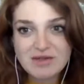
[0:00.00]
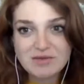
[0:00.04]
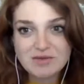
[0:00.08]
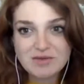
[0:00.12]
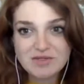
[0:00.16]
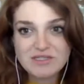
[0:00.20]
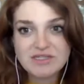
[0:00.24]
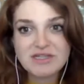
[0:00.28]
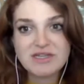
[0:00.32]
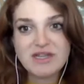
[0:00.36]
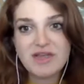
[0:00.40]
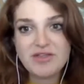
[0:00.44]
there
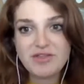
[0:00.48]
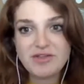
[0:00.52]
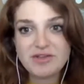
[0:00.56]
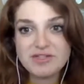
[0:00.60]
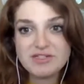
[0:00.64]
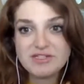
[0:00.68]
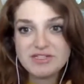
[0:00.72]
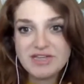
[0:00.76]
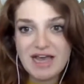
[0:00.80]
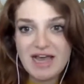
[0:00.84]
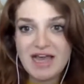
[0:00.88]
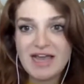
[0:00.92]
was
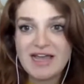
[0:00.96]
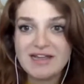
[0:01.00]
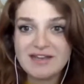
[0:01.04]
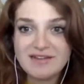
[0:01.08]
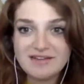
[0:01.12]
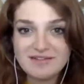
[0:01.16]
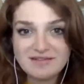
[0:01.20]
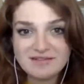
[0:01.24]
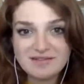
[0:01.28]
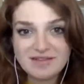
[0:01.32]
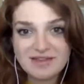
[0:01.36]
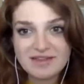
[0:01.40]
another
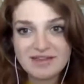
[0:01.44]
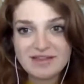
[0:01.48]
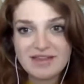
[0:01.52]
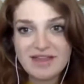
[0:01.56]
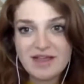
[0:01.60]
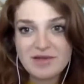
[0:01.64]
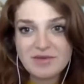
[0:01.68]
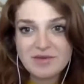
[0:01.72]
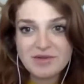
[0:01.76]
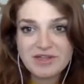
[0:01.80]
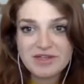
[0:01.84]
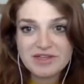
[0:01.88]
side, like
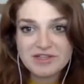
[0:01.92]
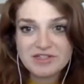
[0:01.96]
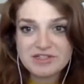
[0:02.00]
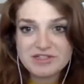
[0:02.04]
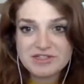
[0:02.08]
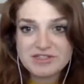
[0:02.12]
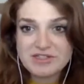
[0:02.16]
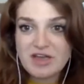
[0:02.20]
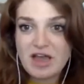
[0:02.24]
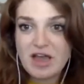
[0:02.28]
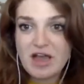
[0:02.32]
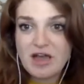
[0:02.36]
that I would like
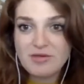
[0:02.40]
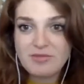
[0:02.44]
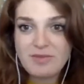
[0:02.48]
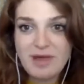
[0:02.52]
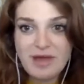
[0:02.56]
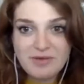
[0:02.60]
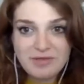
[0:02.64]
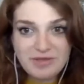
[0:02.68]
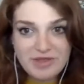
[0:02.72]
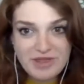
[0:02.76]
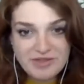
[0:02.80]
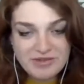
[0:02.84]
just come
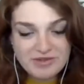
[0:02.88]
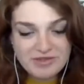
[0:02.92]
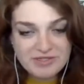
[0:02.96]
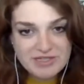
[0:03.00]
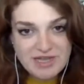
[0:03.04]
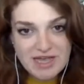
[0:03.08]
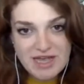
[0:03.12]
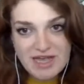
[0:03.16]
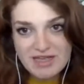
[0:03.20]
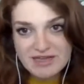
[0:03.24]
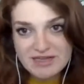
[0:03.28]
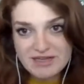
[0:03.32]
out the other
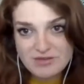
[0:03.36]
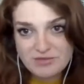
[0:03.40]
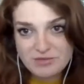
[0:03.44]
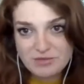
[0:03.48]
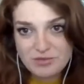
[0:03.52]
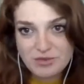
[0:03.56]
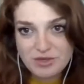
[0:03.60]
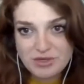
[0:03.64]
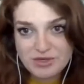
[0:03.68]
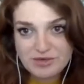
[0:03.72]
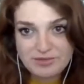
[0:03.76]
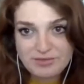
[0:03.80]
side
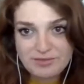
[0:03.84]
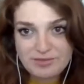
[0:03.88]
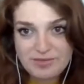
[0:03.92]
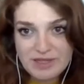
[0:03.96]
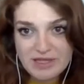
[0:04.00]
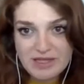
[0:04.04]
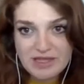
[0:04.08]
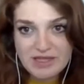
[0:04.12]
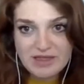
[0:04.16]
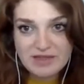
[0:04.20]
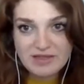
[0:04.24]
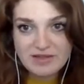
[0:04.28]
and wouldn't
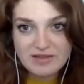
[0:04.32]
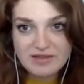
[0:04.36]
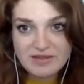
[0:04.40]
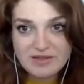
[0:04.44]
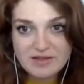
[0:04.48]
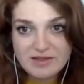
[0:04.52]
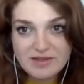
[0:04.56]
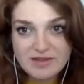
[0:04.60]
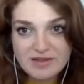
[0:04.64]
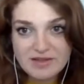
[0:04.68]
be